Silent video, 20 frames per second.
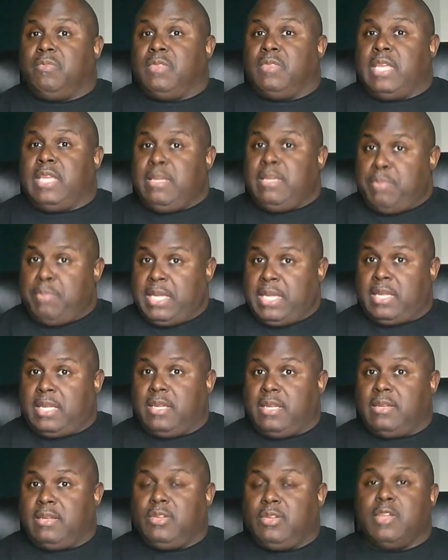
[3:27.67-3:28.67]
dB.
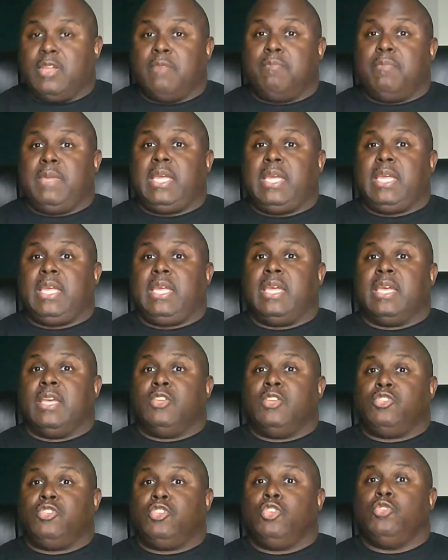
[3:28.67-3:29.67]
Give me
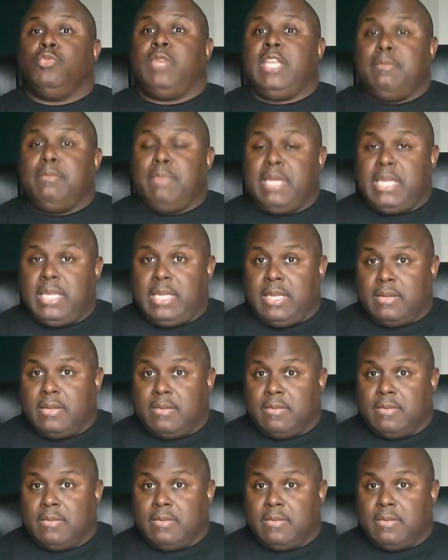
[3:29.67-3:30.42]
2 dB.